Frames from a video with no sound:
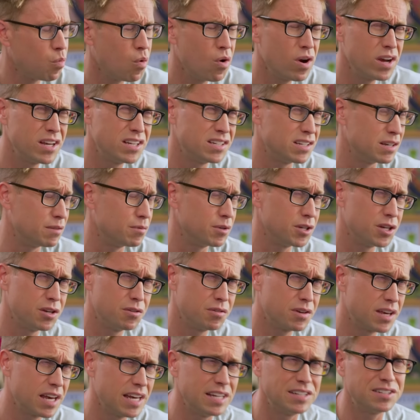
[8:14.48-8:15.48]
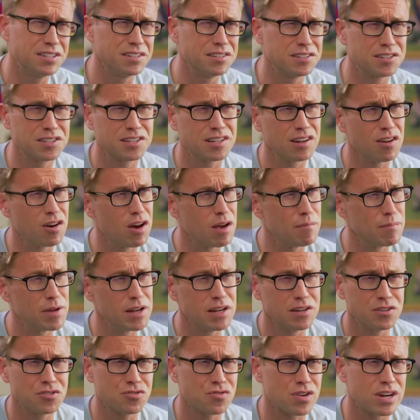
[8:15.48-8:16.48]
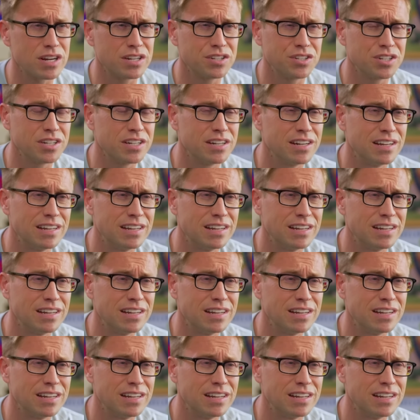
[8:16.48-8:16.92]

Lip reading: What is it with you kids and sliming and stretching?